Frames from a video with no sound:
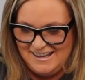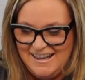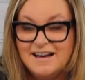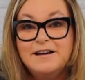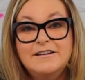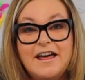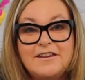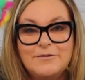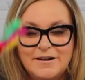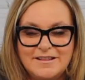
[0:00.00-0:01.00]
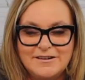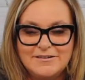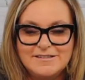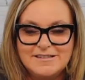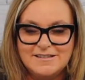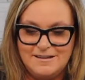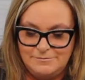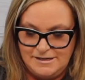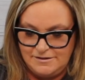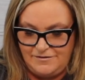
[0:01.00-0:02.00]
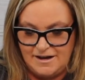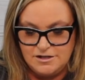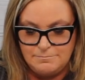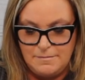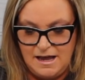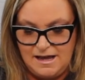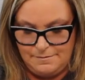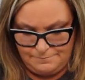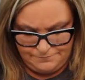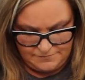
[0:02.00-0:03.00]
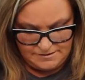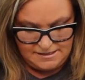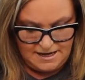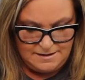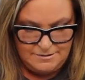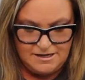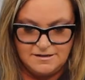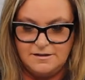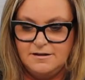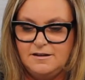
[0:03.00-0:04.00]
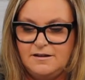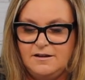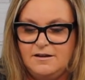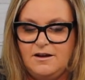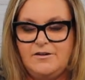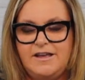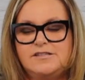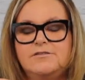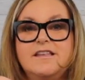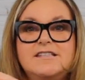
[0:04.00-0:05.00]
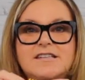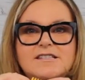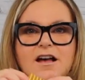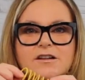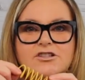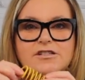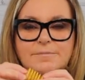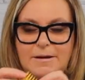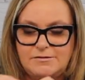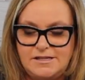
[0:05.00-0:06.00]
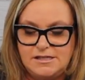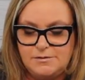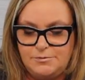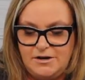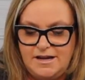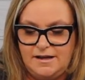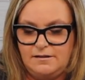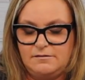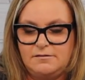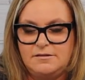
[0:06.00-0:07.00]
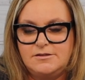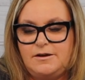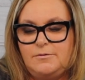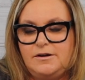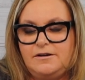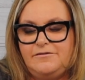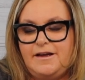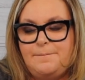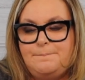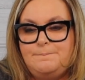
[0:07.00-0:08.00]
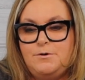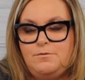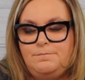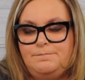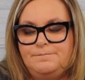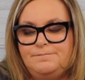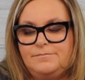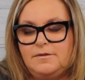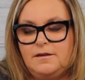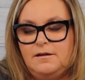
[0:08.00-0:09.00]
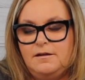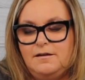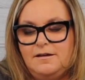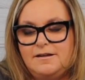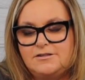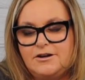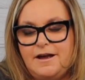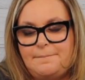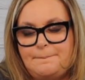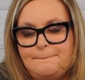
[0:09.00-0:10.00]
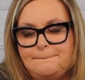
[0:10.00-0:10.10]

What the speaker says: Another one of those. We need to find your mom, Diamond. Okay, so this is just a bouncy spring. So I wonder if I, boop. Let's try it.